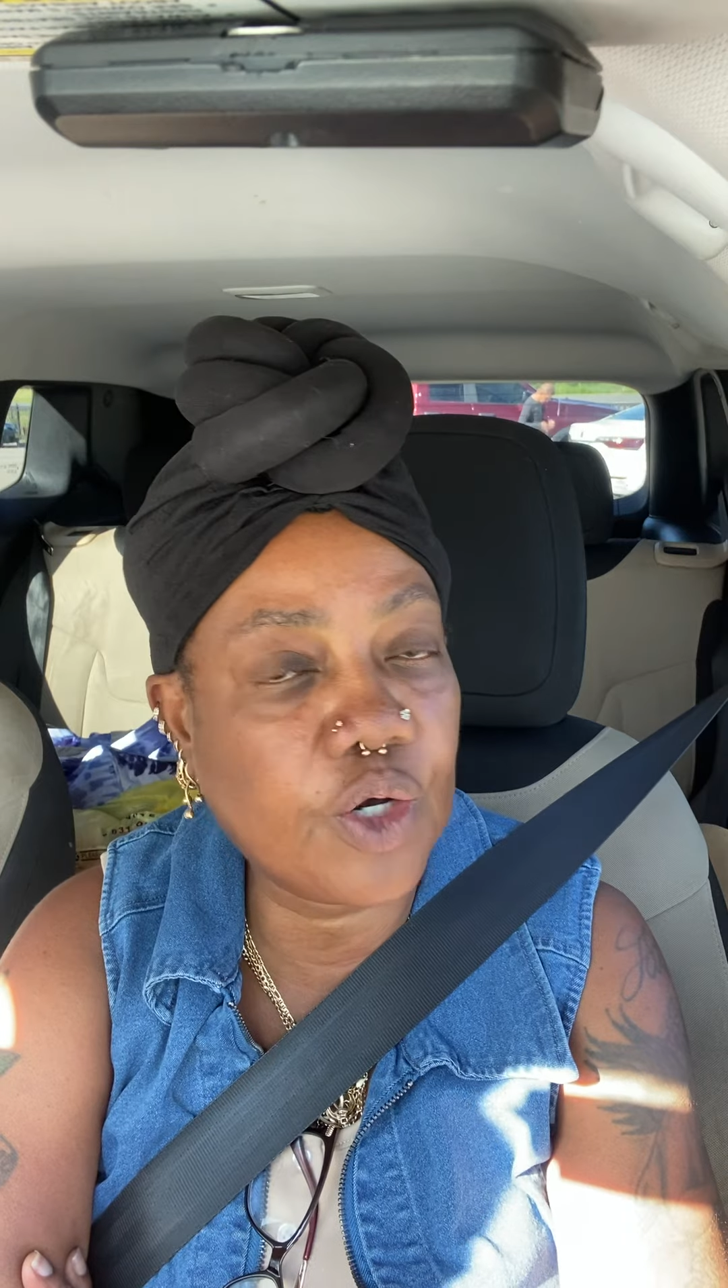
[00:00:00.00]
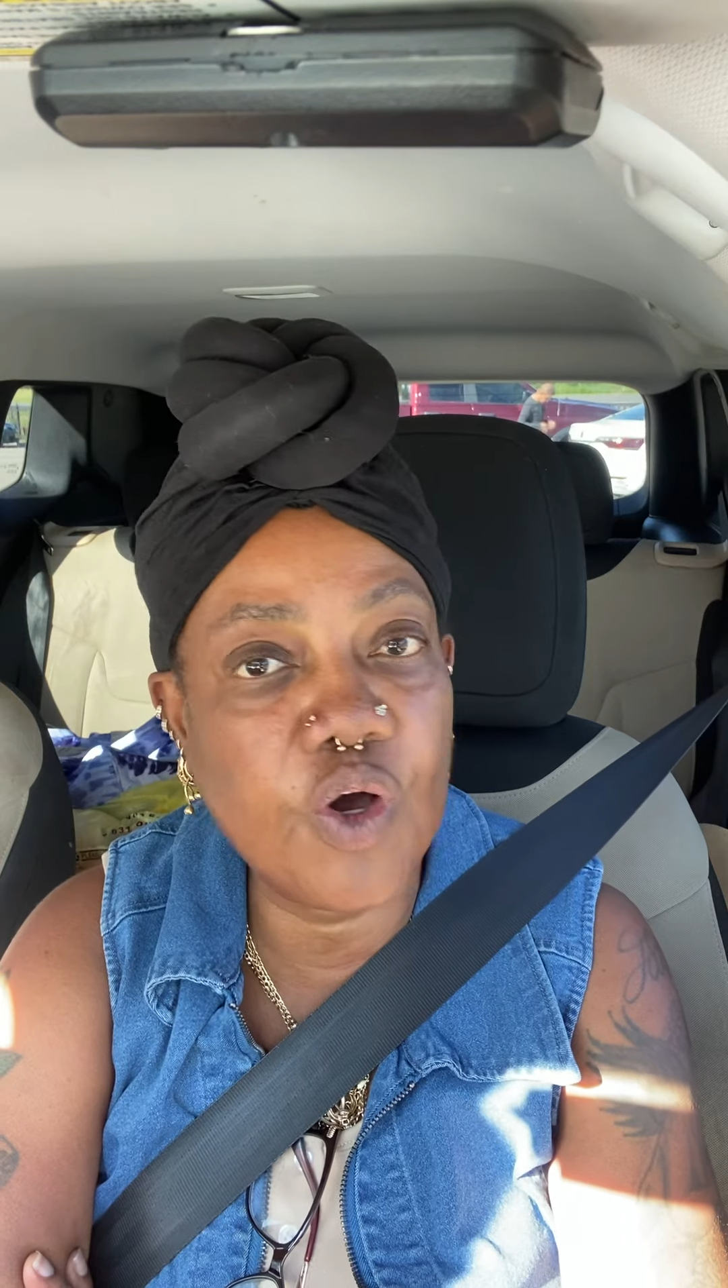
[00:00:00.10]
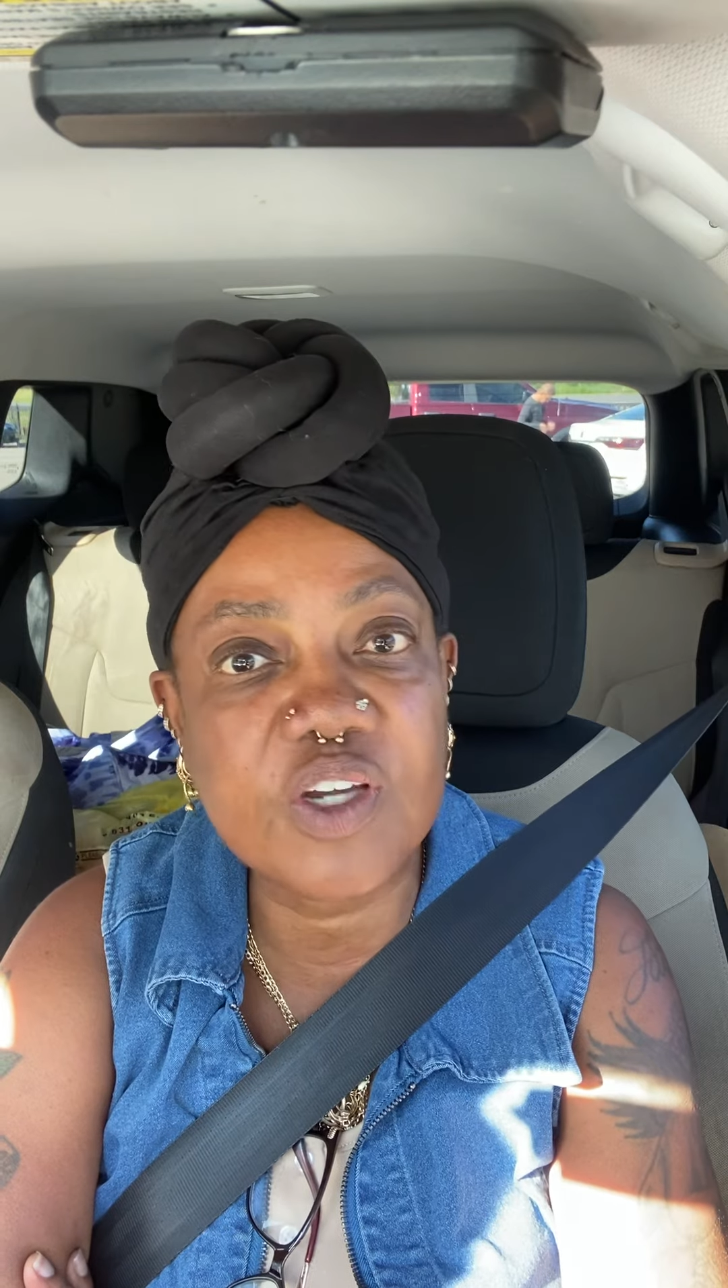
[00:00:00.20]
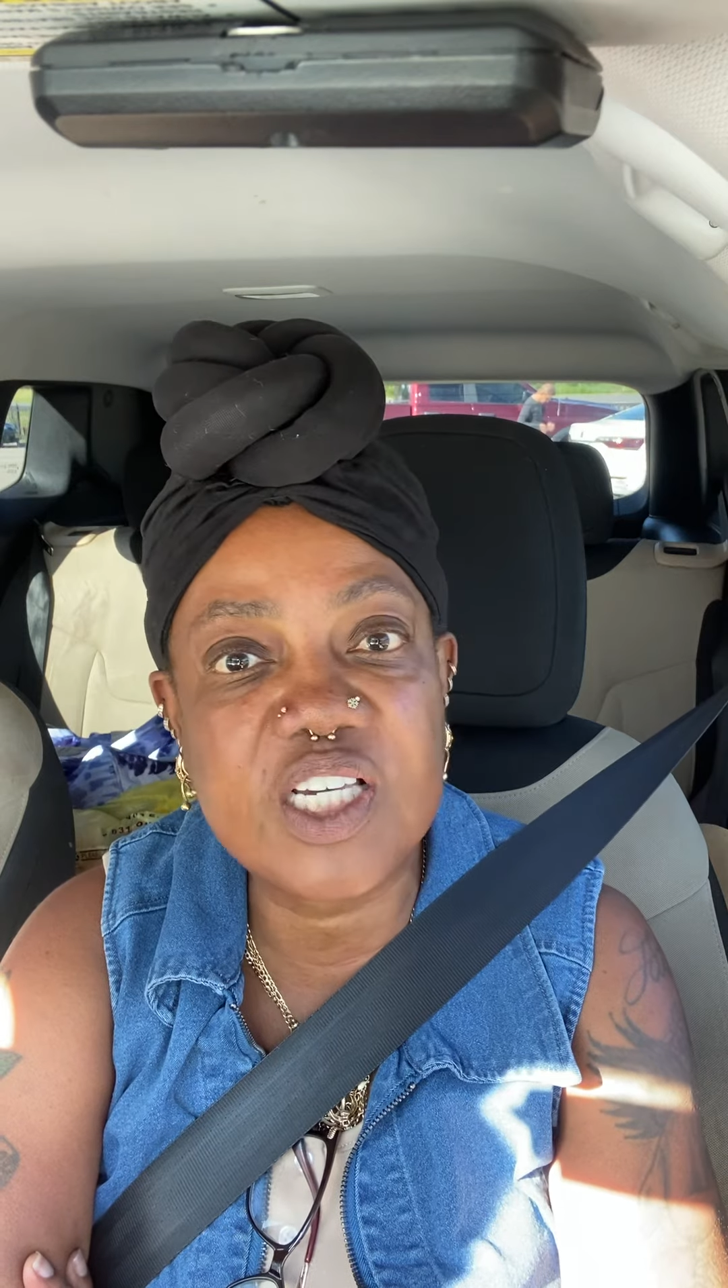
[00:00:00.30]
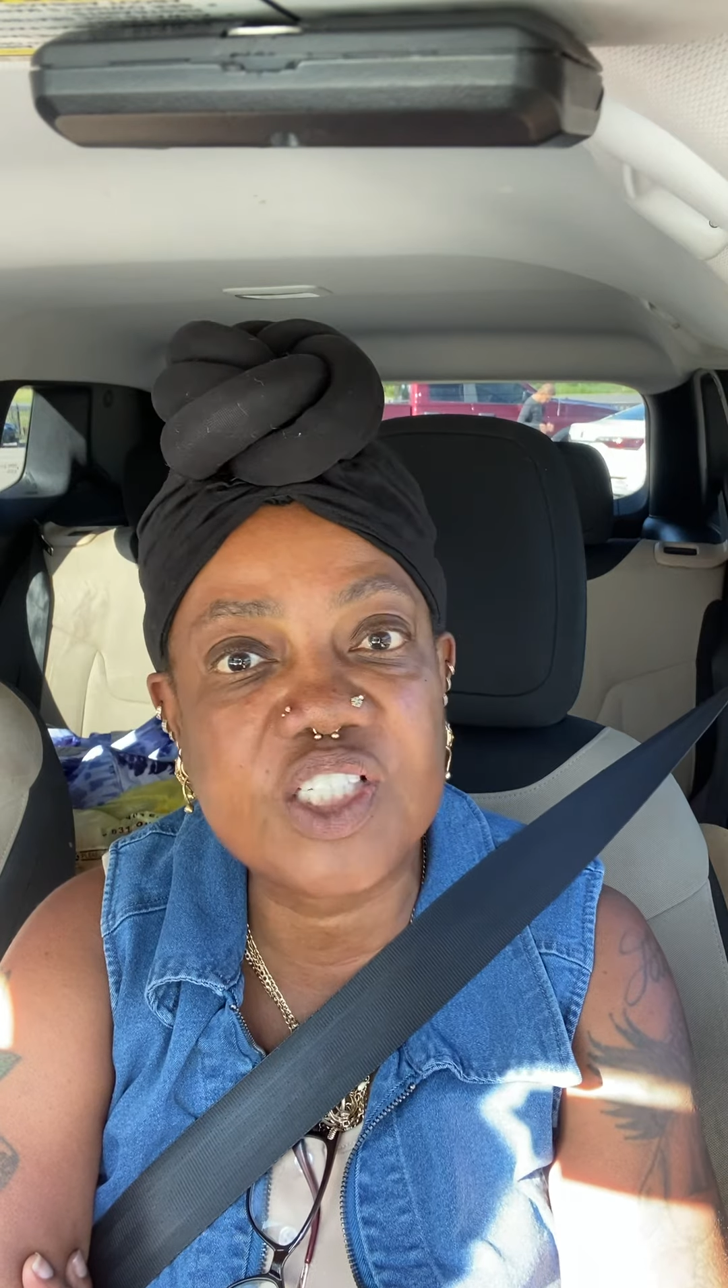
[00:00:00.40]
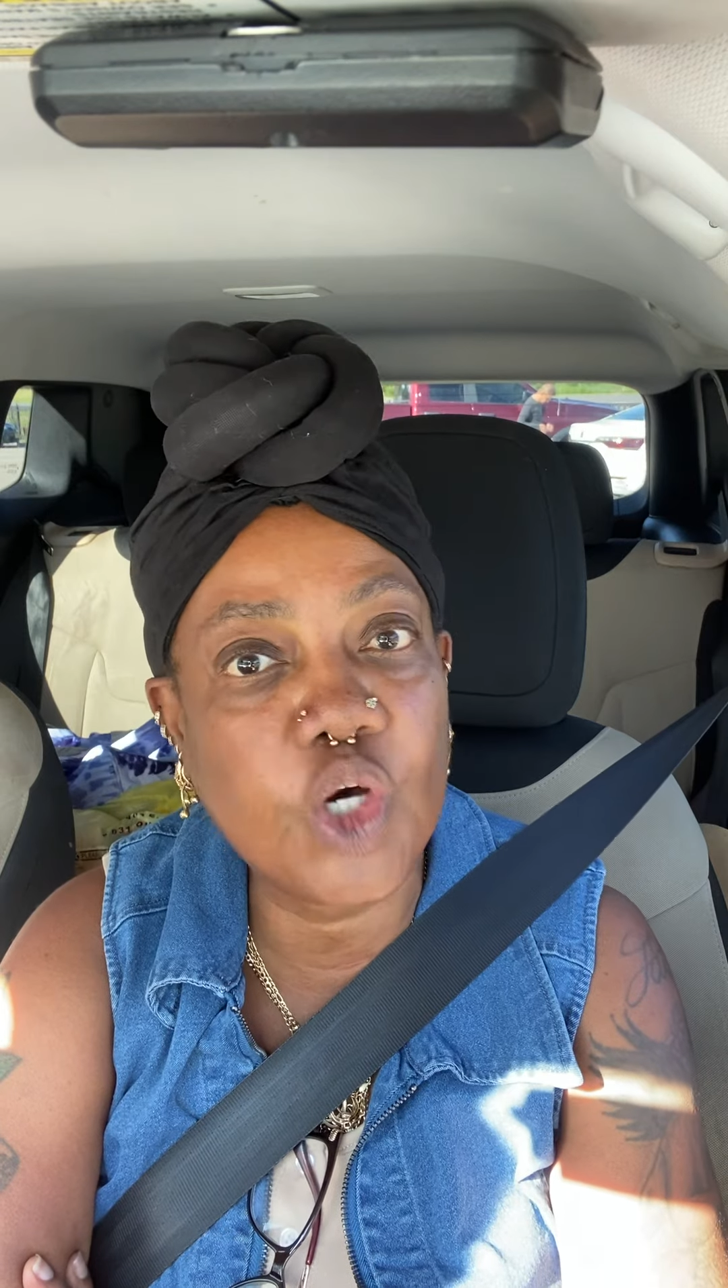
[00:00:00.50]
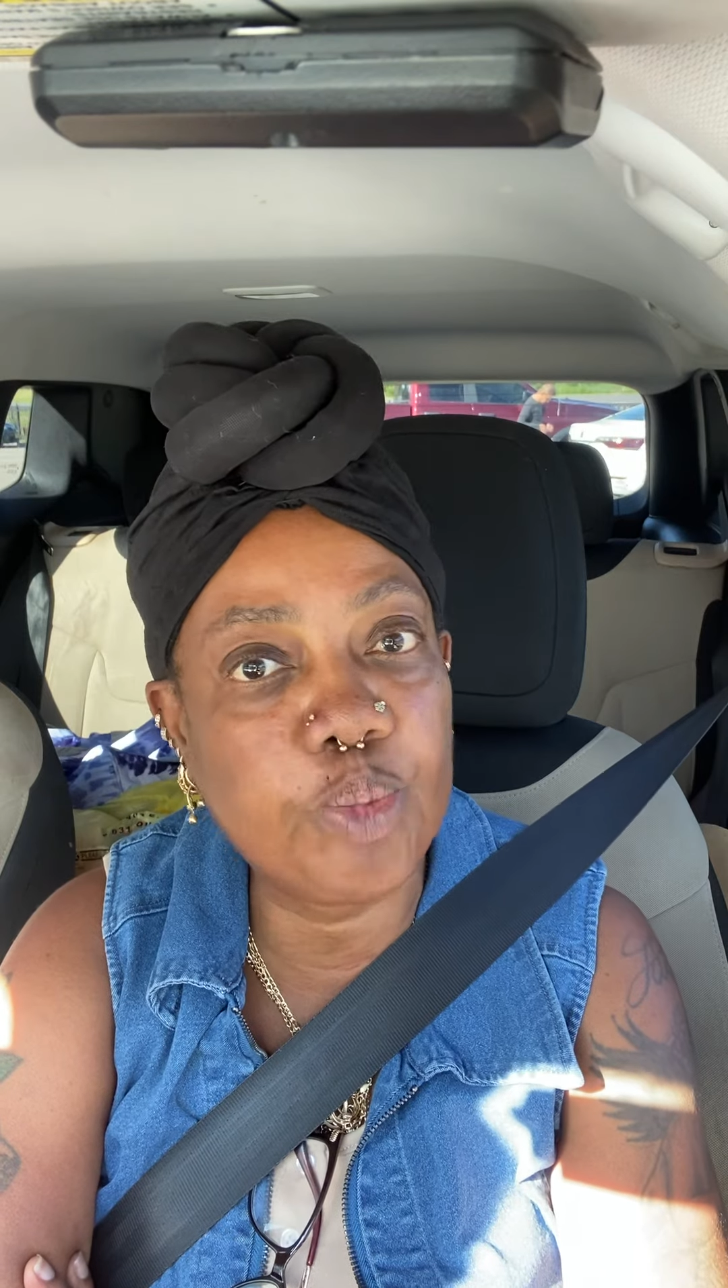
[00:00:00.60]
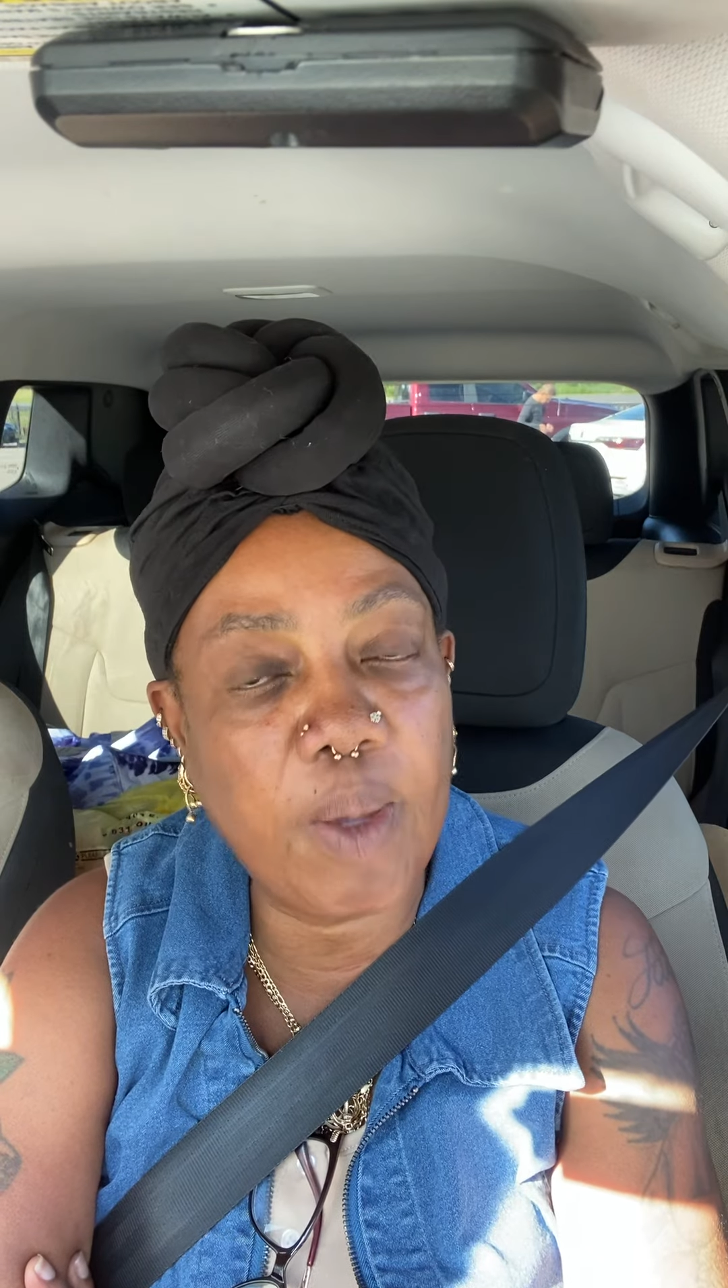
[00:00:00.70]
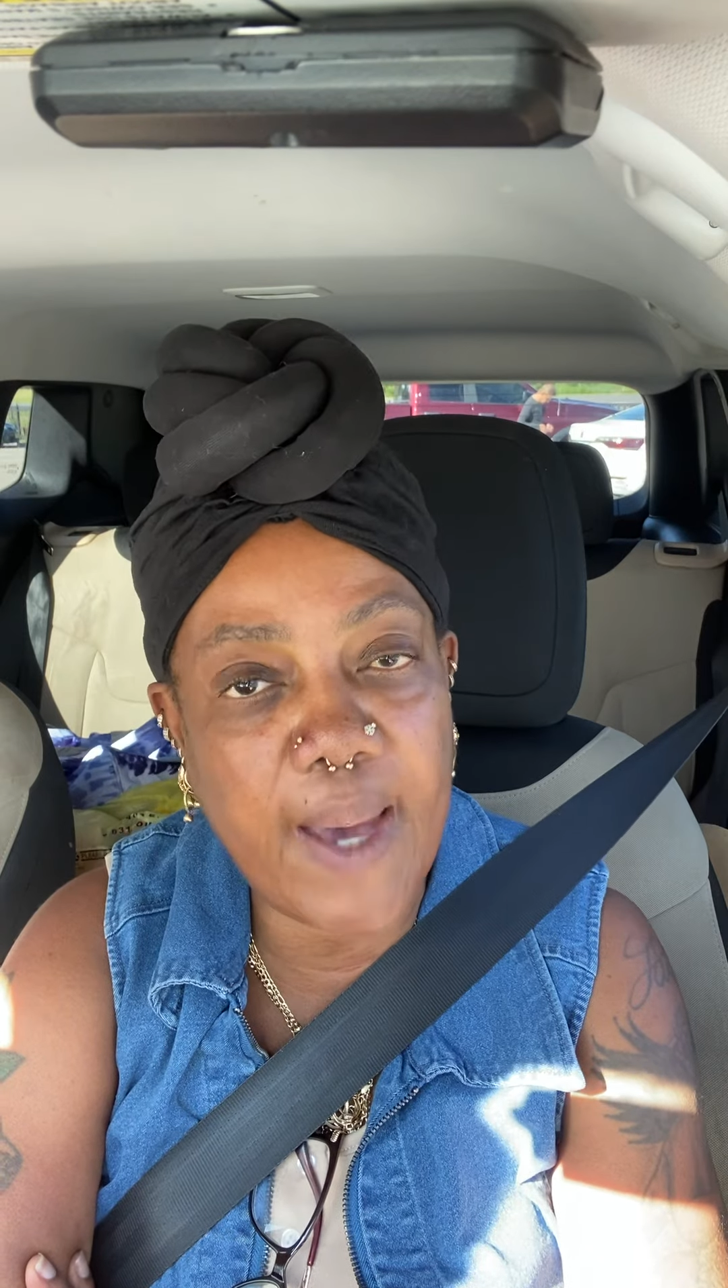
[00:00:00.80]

come kiss out my